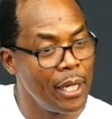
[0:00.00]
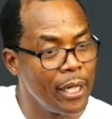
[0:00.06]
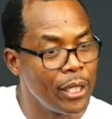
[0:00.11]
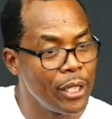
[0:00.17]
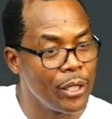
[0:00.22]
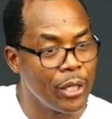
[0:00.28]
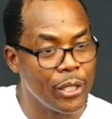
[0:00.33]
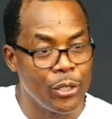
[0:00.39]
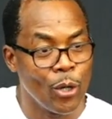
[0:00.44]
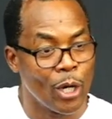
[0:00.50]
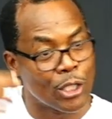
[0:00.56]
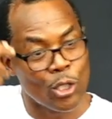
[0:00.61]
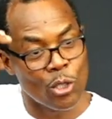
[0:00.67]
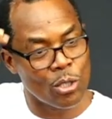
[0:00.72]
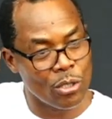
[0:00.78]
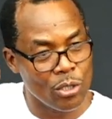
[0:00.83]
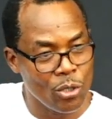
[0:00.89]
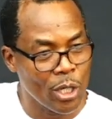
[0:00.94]
you
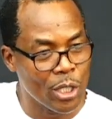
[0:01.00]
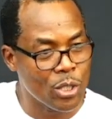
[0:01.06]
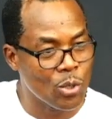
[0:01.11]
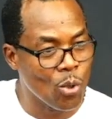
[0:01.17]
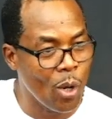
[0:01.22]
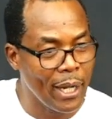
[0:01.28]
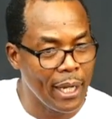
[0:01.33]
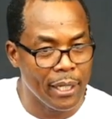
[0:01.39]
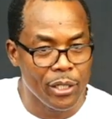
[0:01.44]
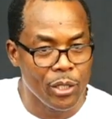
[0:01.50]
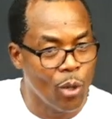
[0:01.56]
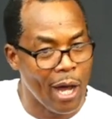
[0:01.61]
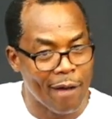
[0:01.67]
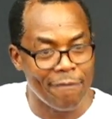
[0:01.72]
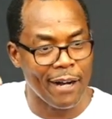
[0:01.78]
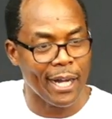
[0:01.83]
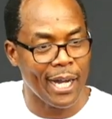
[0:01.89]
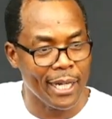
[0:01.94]
your soul, you
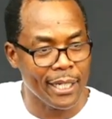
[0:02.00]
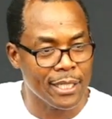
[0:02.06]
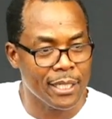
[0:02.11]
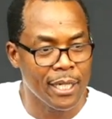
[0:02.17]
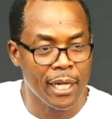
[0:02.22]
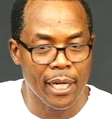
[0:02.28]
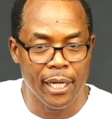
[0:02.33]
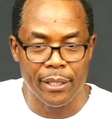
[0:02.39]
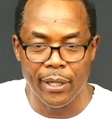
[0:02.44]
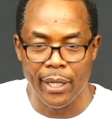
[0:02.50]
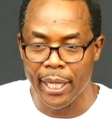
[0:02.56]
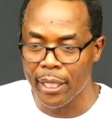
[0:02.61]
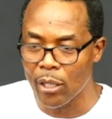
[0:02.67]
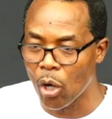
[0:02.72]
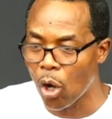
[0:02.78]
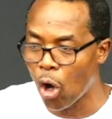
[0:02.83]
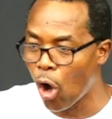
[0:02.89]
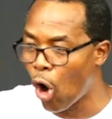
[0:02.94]
have a cut. And you're like,
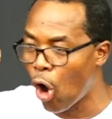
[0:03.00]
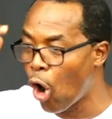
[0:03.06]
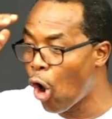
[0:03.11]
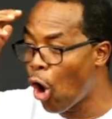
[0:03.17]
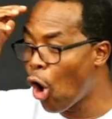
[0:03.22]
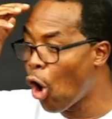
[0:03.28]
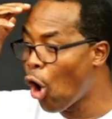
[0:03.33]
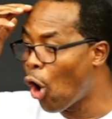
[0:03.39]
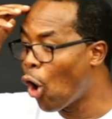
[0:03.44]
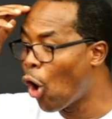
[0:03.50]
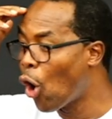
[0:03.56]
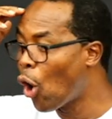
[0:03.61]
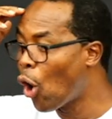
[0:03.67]
Oh.